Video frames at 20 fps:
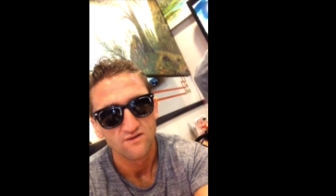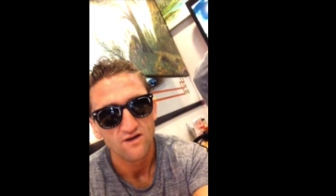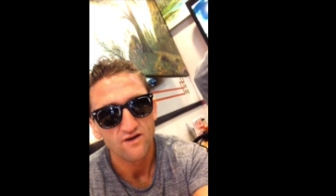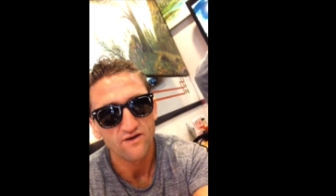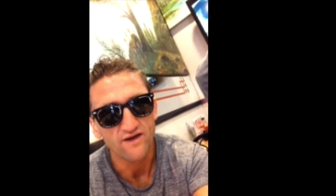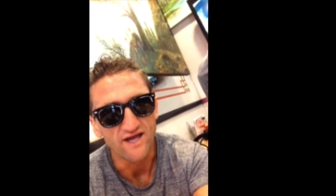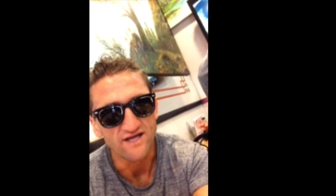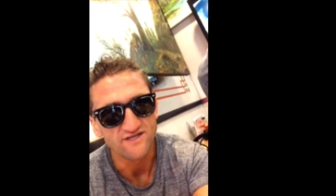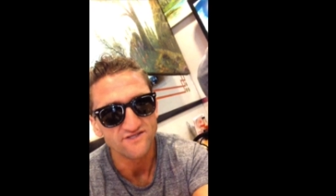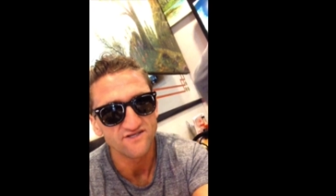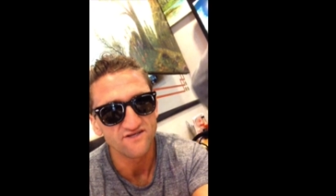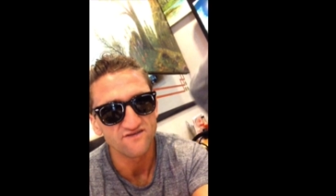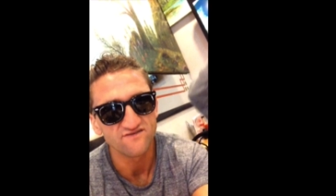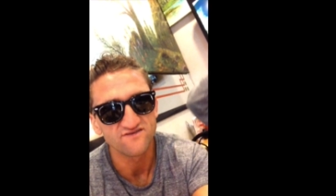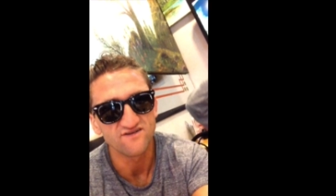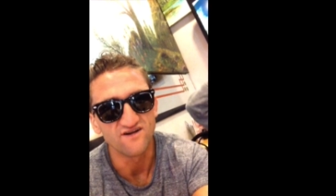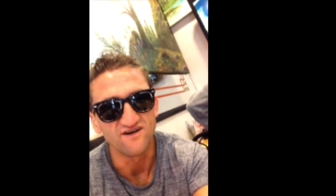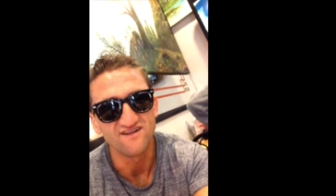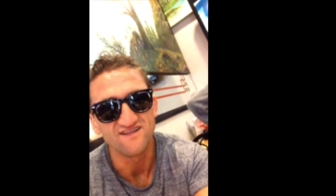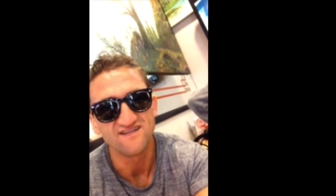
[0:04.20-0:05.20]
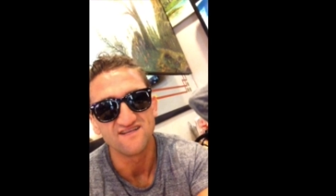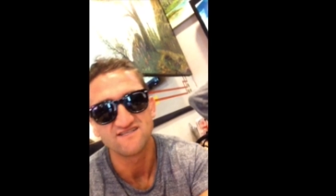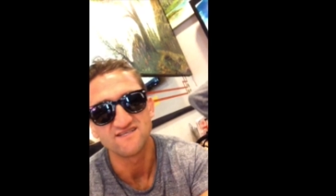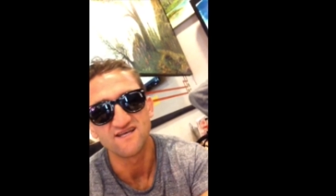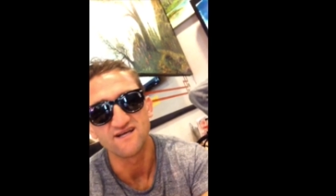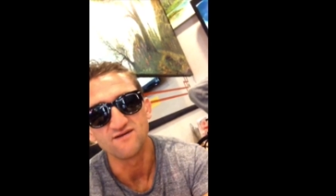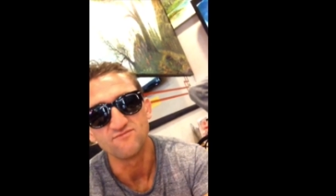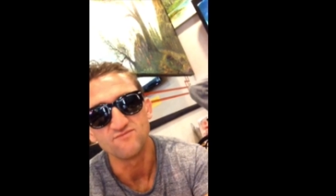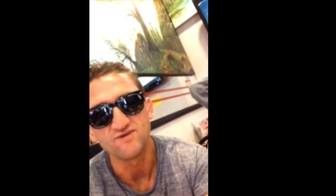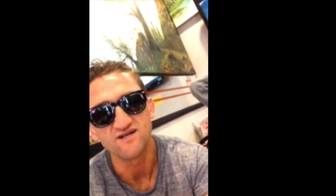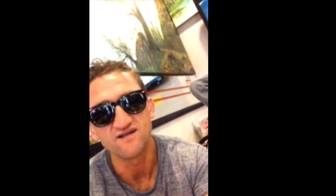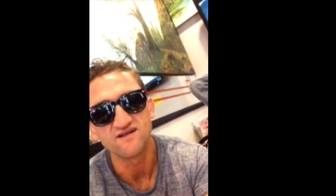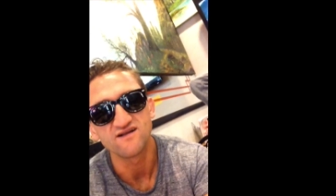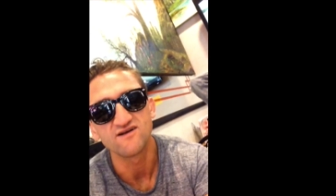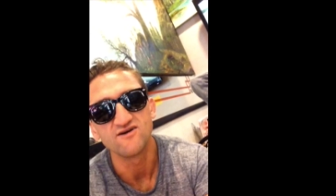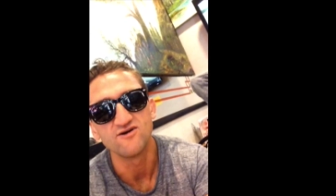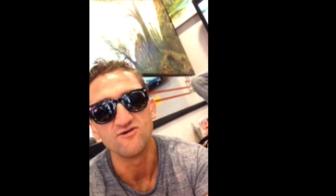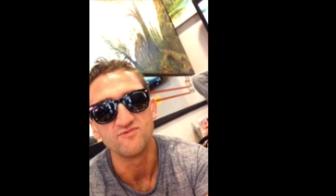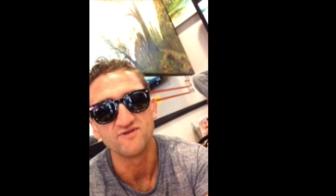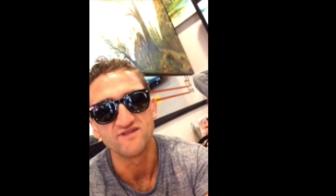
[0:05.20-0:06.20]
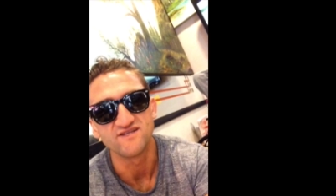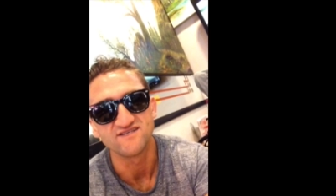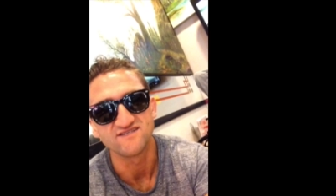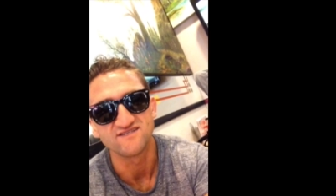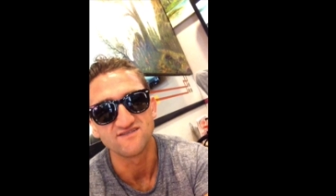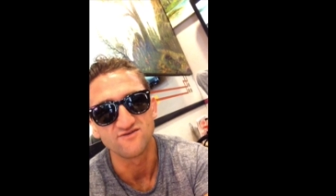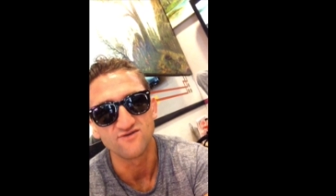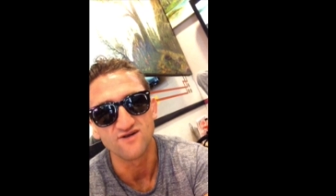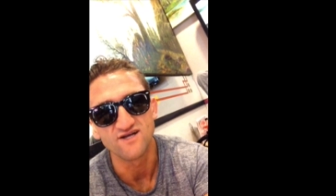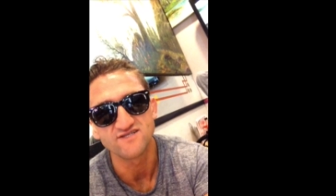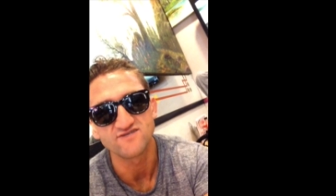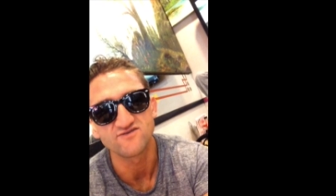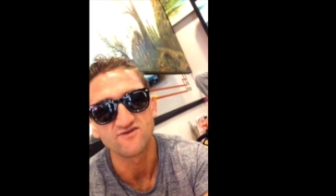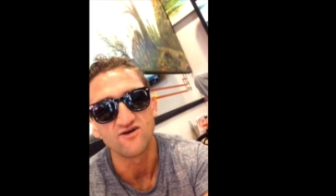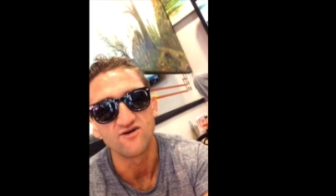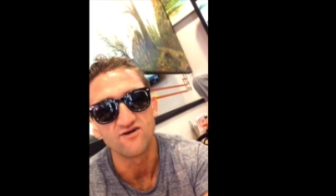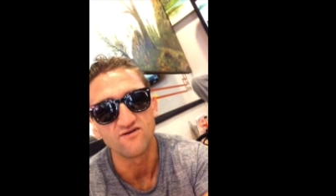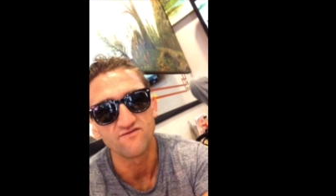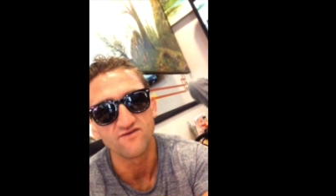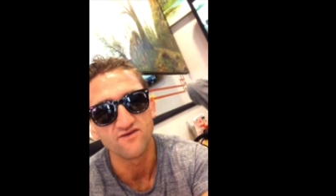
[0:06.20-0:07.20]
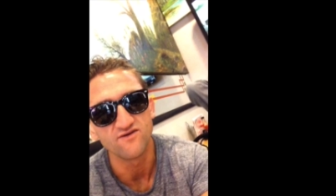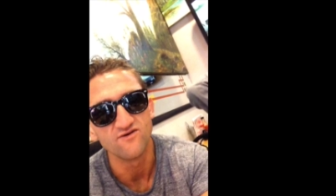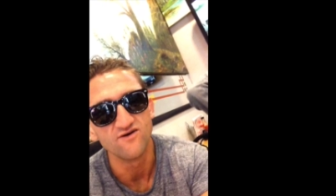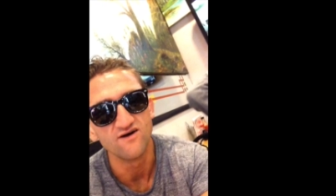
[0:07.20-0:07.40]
Okay, I should have started this like a minute ago, but this is a restaurant review